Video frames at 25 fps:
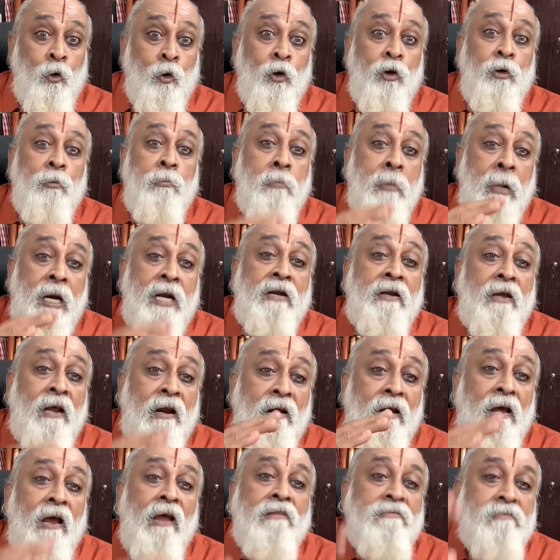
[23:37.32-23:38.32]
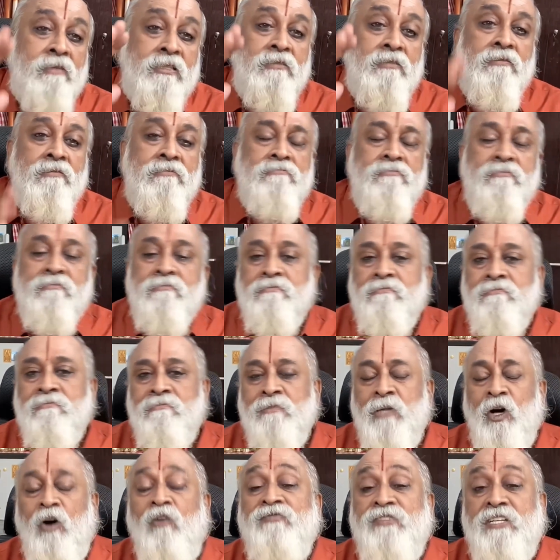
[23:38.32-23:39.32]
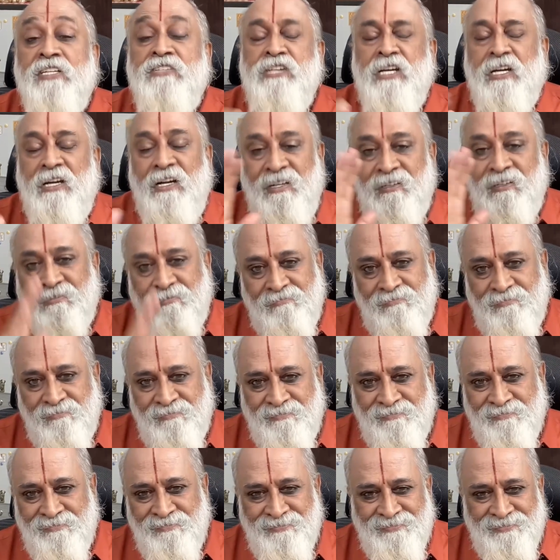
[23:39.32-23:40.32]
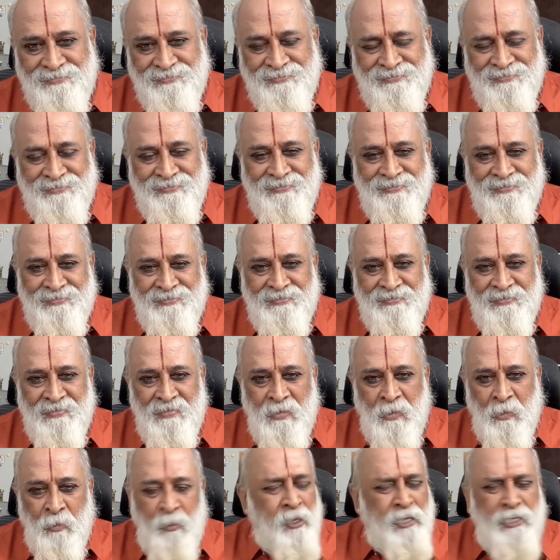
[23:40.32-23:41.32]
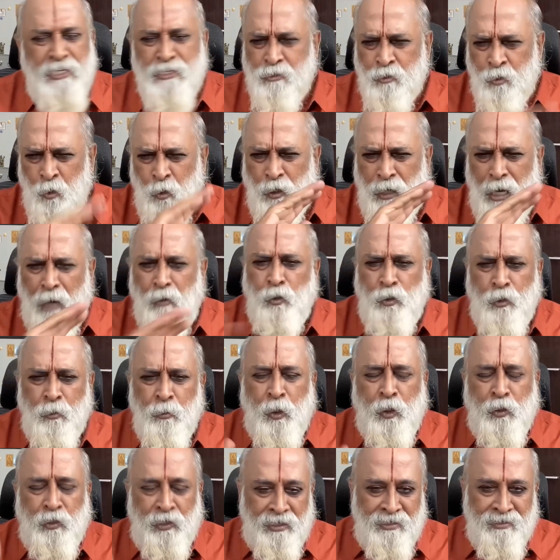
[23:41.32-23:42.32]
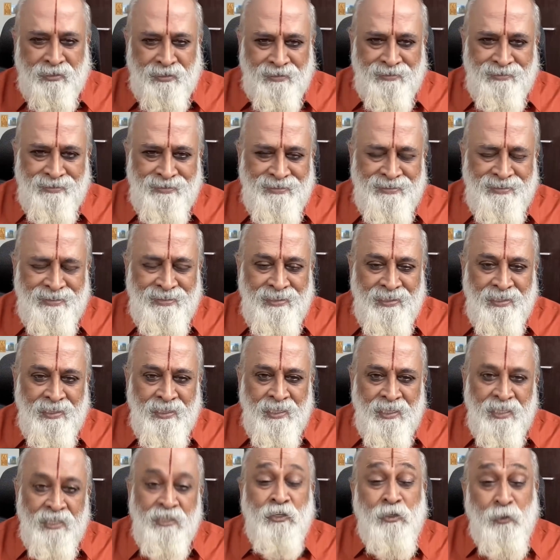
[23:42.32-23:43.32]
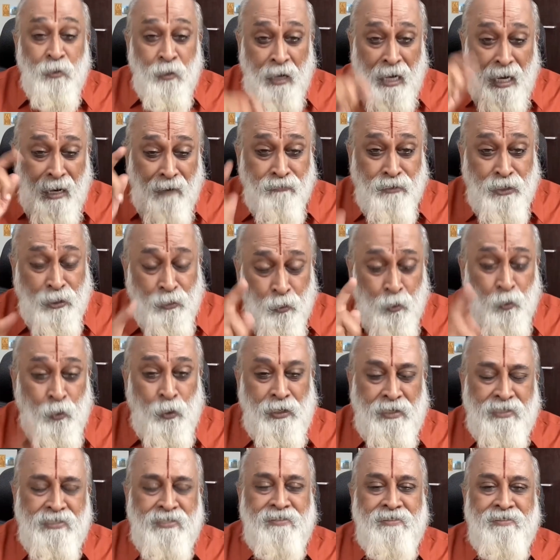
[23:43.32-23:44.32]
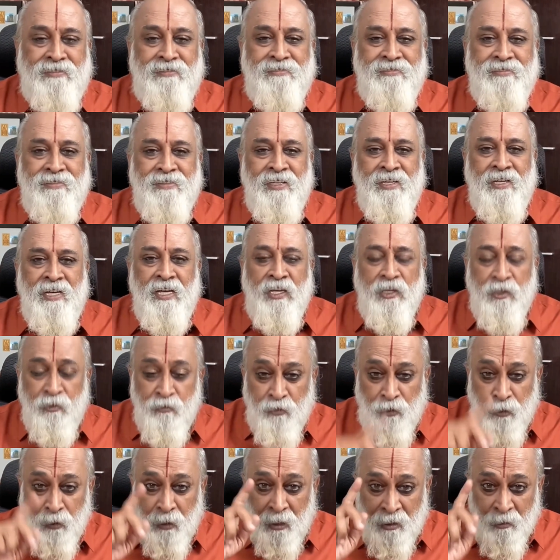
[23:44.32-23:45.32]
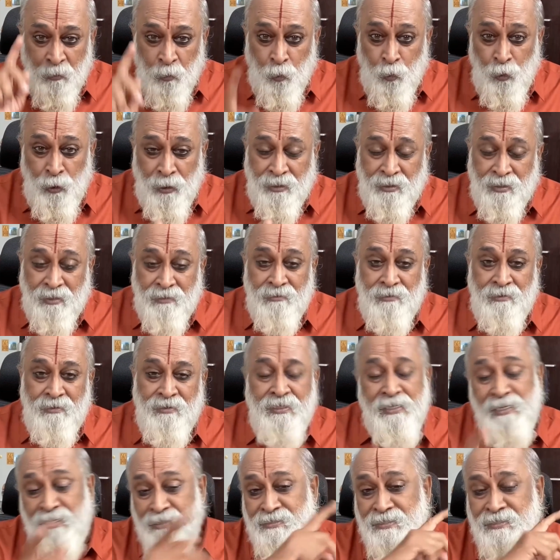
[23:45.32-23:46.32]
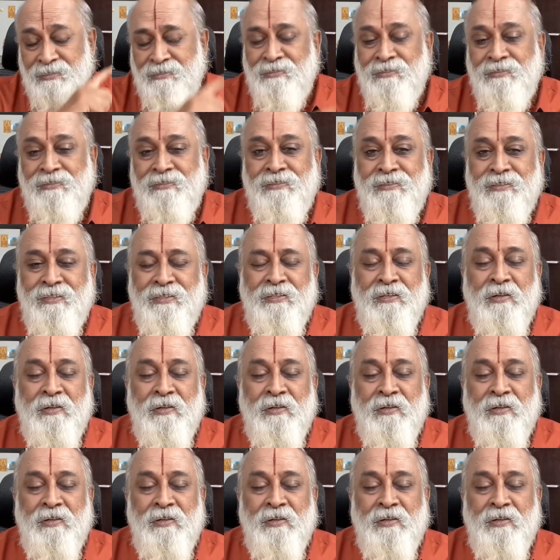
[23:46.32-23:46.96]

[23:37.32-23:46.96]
good mental health of the child. There is no doubt about it. You have to do it. If you can do it, yes.